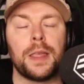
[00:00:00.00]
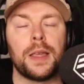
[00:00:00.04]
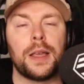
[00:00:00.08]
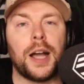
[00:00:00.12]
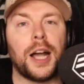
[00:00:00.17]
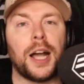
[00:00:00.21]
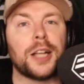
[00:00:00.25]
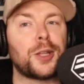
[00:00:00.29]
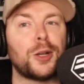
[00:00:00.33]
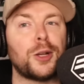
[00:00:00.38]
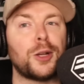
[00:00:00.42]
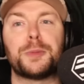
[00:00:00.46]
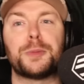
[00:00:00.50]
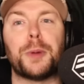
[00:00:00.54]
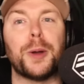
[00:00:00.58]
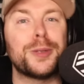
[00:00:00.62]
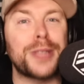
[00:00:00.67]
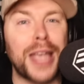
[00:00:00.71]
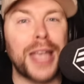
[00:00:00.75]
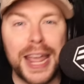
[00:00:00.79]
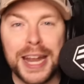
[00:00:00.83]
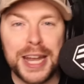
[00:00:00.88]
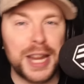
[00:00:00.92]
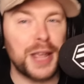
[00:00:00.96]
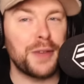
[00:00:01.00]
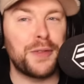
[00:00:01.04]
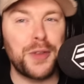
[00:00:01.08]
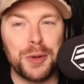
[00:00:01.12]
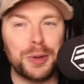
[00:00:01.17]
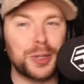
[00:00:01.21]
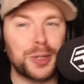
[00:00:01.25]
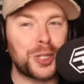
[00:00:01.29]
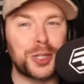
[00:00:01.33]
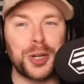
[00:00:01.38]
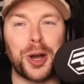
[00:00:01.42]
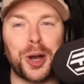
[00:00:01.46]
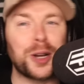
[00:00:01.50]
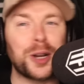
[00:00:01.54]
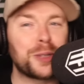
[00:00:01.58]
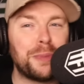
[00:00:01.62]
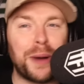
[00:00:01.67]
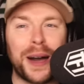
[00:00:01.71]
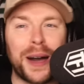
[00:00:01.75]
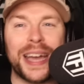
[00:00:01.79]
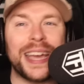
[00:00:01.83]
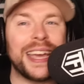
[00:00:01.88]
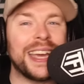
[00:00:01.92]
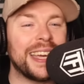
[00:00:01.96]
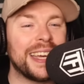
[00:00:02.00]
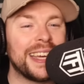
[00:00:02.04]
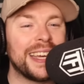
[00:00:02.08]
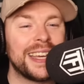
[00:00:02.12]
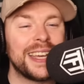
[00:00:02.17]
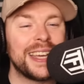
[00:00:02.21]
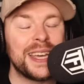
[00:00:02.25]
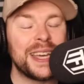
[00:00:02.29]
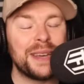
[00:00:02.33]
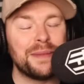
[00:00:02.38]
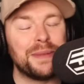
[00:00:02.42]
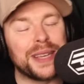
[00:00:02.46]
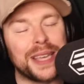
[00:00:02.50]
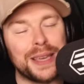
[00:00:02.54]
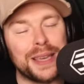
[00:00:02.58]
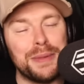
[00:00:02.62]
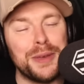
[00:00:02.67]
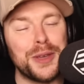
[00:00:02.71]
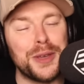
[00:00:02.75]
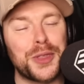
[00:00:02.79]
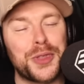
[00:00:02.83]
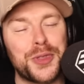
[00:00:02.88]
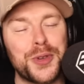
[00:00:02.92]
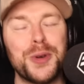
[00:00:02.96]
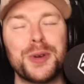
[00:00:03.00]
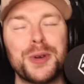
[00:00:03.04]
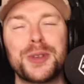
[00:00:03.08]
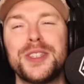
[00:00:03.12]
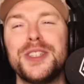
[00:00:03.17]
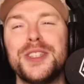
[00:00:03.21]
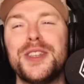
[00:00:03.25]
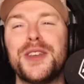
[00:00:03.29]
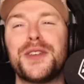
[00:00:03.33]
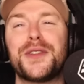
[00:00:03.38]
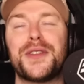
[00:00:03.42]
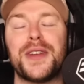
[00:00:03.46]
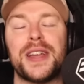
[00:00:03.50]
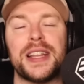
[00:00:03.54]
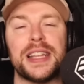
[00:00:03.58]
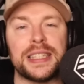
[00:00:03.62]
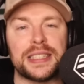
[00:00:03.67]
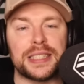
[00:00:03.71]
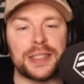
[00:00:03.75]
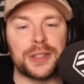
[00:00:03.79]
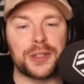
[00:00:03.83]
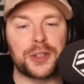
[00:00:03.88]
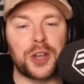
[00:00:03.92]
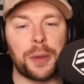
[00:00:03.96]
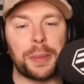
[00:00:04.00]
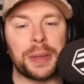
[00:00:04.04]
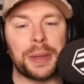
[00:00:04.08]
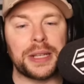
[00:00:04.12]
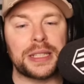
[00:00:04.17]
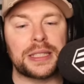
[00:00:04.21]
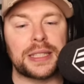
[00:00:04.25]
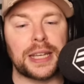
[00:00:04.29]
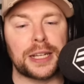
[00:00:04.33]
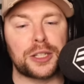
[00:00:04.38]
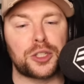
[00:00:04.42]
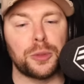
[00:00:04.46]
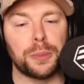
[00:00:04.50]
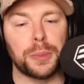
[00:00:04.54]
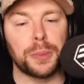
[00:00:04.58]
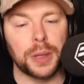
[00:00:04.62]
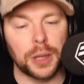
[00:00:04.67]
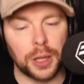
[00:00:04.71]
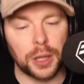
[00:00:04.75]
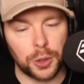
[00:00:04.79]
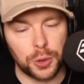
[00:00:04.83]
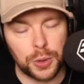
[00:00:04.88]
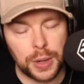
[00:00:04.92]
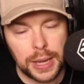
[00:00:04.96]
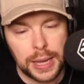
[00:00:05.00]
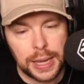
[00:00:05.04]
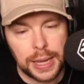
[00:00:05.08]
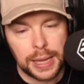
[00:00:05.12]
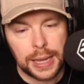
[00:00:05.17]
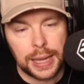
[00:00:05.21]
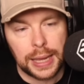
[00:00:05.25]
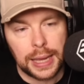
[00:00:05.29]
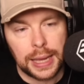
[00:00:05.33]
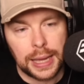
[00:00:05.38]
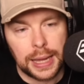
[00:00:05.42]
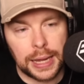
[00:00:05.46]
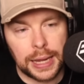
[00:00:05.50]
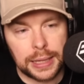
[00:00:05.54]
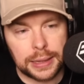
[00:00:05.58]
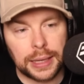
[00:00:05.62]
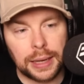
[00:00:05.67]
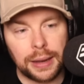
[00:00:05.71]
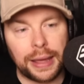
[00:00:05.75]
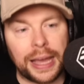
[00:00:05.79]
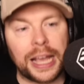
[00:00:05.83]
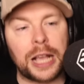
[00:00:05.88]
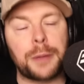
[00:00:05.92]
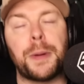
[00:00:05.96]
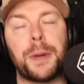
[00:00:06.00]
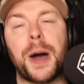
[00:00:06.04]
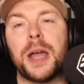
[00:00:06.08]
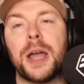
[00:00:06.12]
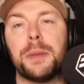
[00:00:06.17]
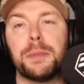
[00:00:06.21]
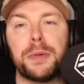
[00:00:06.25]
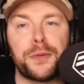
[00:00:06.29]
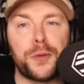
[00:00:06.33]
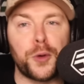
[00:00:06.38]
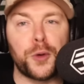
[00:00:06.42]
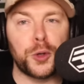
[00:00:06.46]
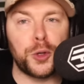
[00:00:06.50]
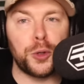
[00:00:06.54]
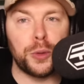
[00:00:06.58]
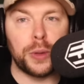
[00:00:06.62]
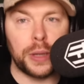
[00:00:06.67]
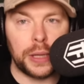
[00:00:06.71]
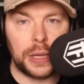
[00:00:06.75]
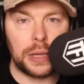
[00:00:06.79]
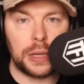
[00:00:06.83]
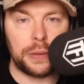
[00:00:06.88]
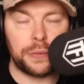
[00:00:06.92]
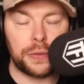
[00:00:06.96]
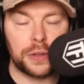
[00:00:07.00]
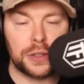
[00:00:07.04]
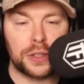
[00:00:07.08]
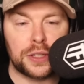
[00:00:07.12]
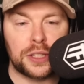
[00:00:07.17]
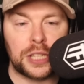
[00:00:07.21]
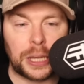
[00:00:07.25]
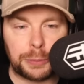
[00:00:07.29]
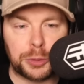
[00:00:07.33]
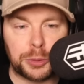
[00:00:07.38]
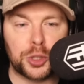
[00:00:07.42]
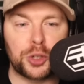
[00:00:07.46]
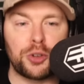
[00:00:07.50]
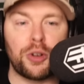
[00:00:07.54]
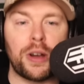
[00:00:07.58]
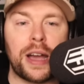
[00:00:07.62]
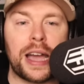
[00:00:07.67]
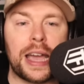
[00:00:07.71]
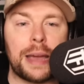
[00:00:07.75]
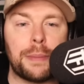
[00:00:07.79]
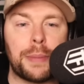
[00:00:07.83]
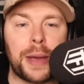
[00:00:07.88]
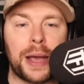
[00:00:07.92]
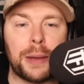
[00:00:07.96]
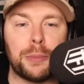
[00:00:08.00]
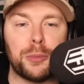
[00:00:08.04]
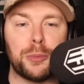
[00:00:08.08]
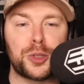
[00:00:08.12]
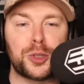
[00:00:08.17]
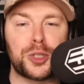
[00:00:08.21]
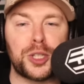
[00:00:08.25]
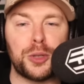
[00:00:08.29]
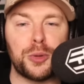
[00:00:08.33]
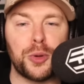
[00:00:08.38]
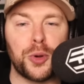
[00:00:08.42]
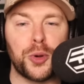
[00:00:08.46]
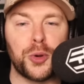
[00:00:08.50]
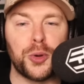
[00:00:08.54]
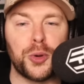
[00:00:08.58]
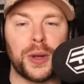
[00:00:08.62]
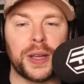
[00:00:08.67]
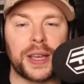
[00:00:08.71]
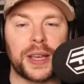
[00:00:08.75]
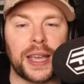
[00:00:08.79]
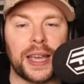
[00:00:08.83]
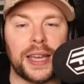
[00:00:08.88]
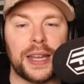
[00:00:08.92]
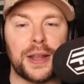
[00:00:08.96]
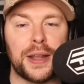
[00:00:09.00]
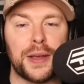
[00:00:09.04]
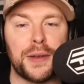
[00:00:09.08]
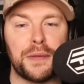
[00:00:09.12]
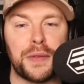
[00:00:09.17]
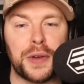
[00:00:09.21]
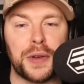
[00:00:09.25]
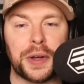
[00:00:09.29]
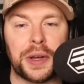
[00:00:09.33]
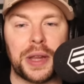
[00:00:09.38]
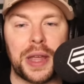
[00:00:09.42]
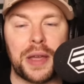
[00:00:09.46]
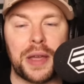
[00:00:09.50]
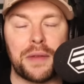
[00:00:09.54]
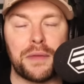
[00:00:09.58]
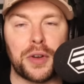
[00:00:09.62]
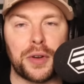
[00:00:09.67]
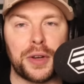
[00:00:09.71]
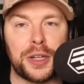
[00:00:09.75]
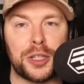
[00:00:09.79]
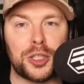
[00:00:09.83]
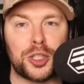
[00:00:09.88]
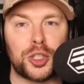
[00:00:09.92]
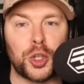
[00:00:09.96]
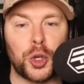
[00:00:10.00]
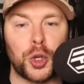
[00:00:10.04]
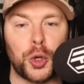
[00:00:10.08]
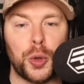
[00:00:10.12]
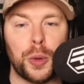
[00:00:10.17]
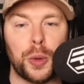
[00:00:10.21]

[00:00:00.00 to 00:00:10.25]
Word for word: I don't suppose any of you are shocked by it, but give me your thoughts and your feelings in the comment section below. Hit the like button before you leave, subscribe, and we'll see you all again very, very soon.